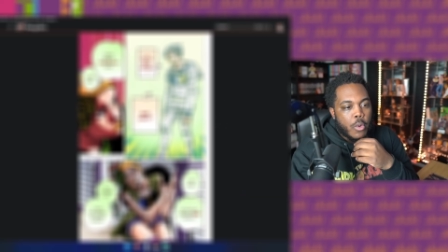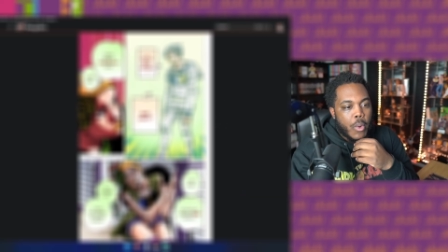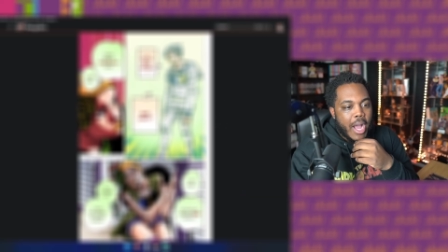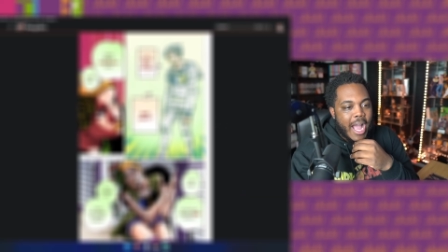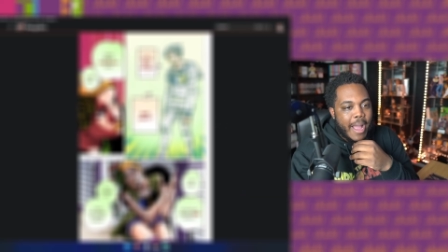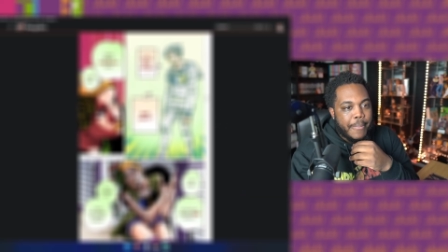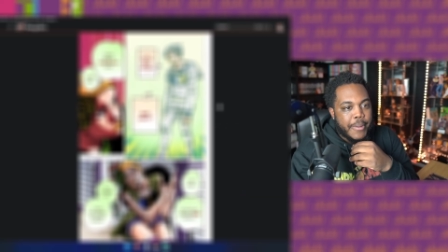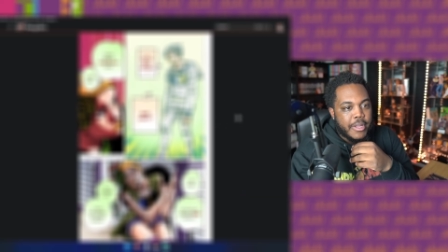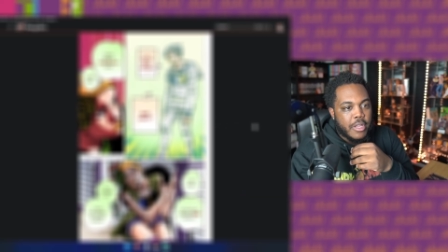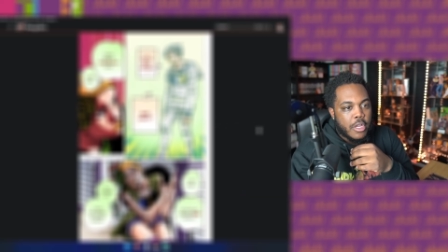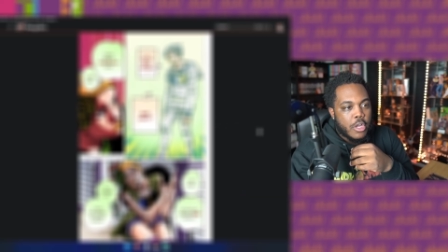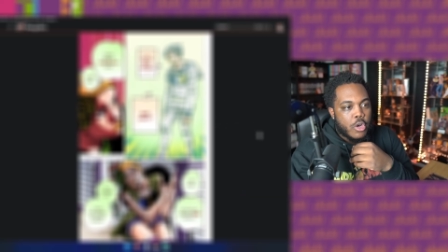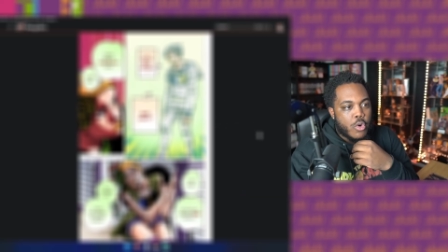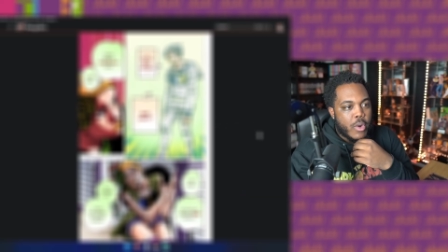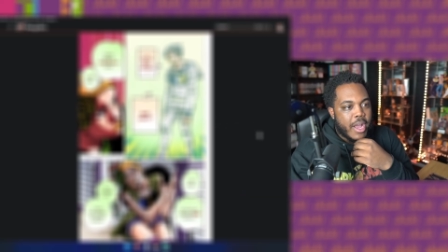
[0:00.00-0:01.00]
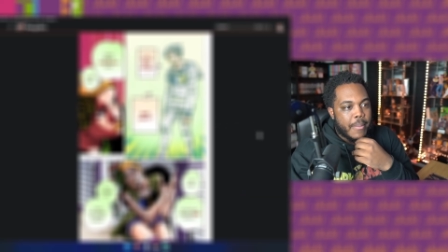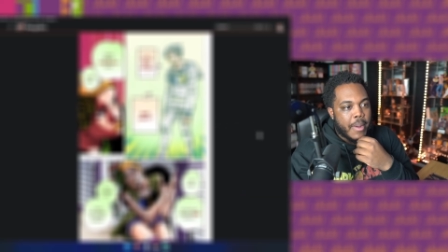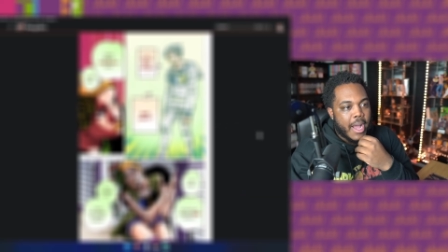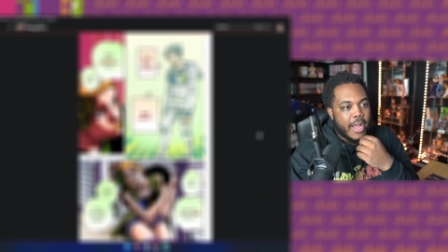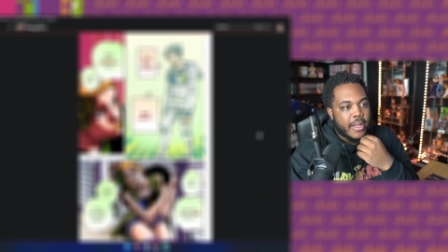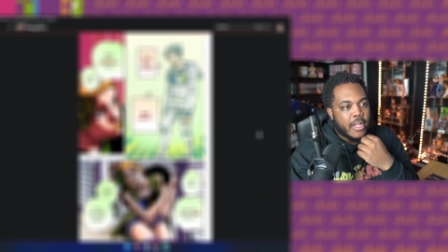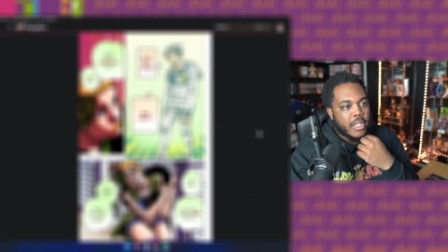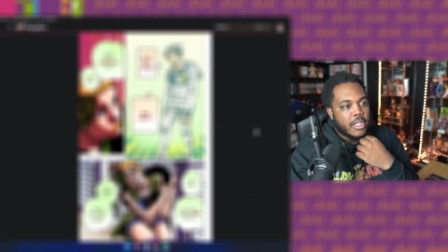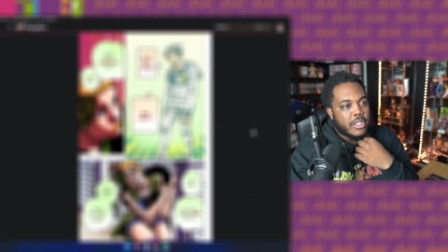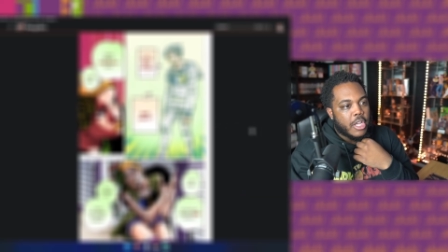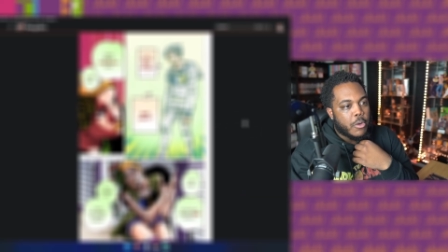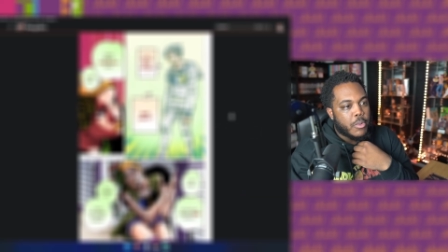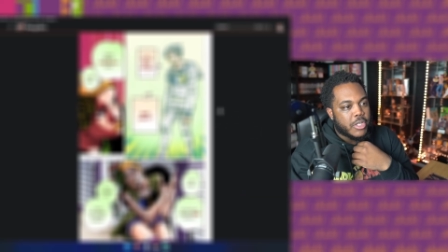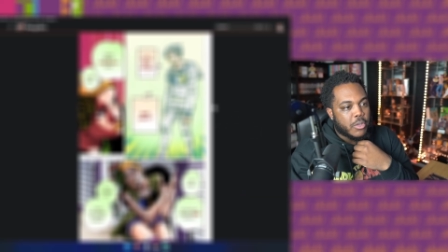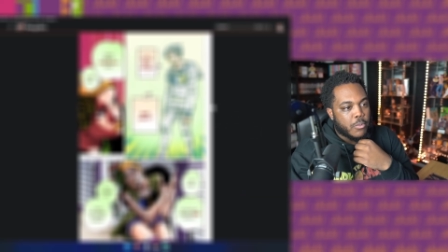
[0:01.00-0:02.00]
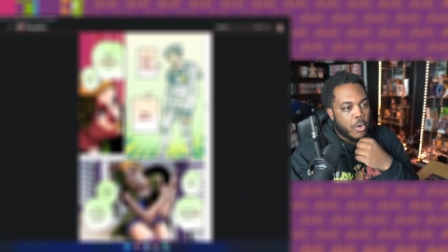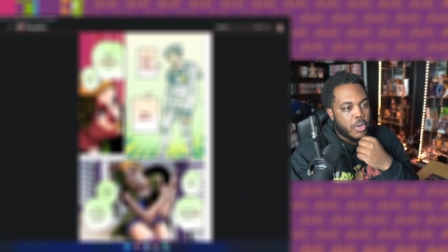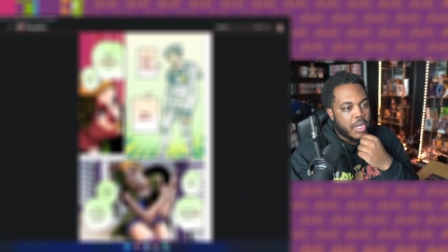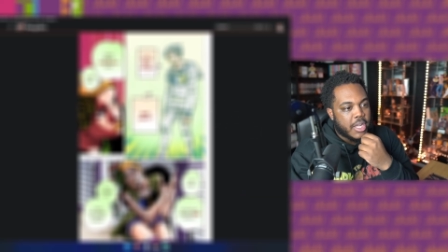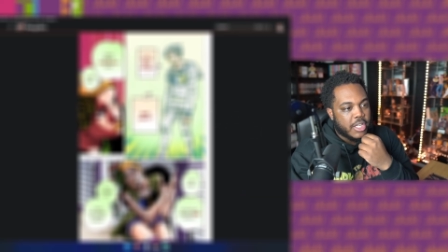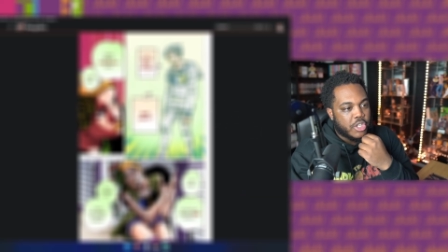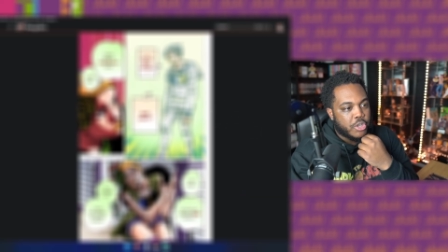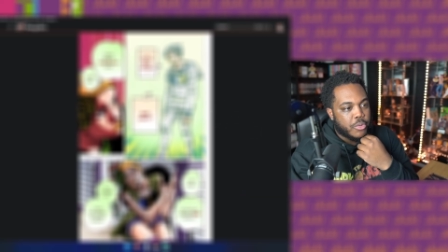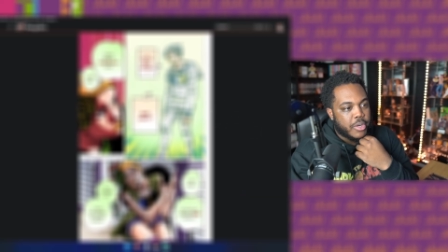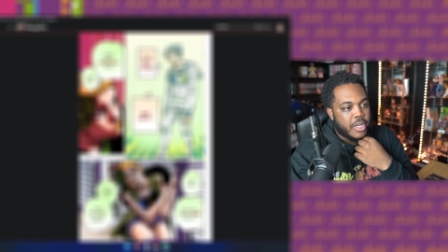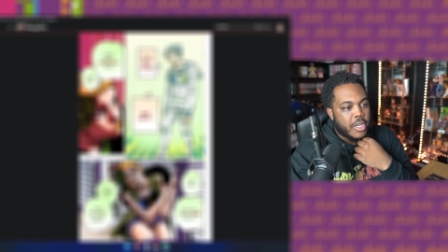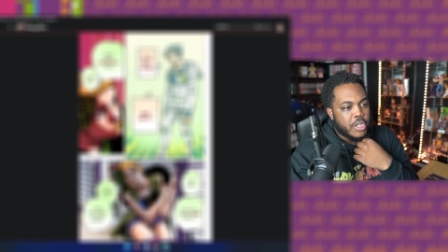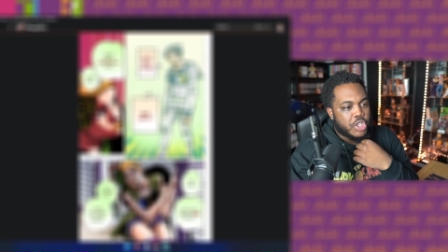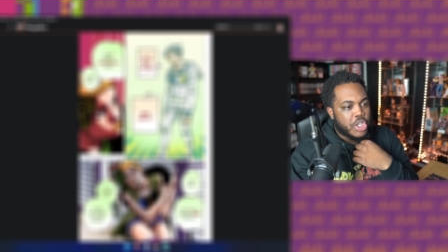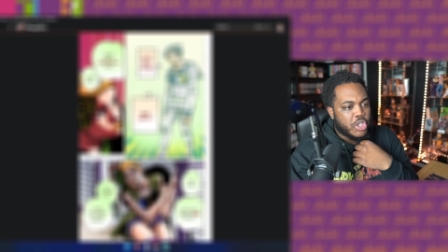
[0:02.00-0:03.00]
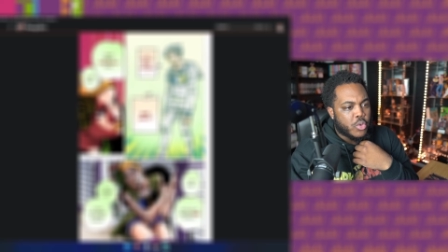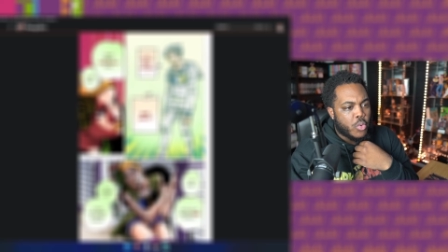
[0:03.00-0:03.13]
what happened? Who am I? There was a Rokakaka tree, just